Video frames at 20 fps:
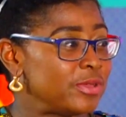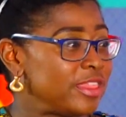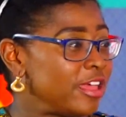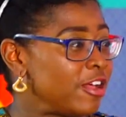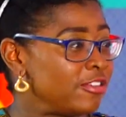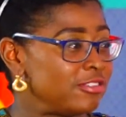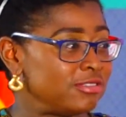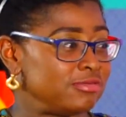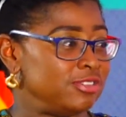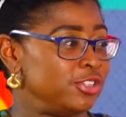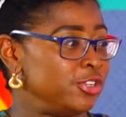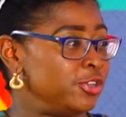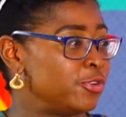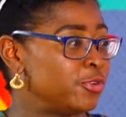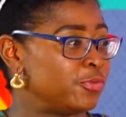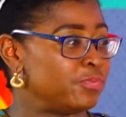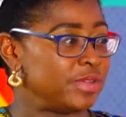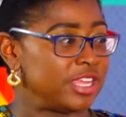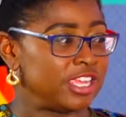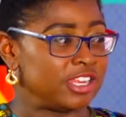Without, you
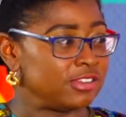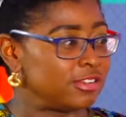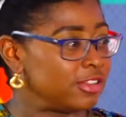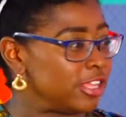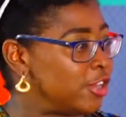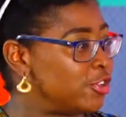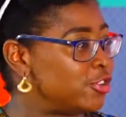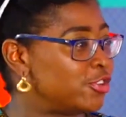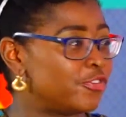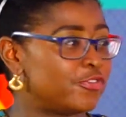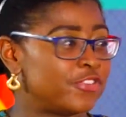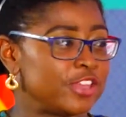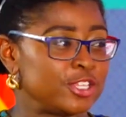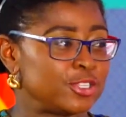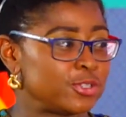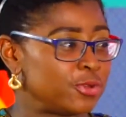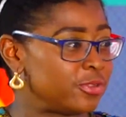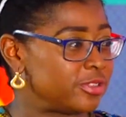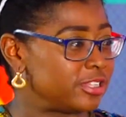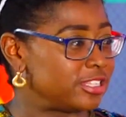know, being in your
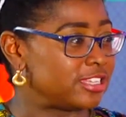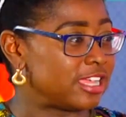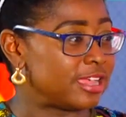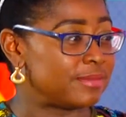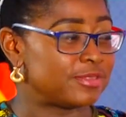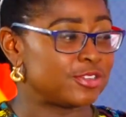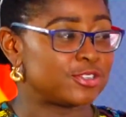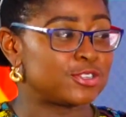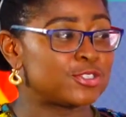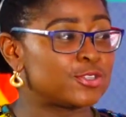face all the time.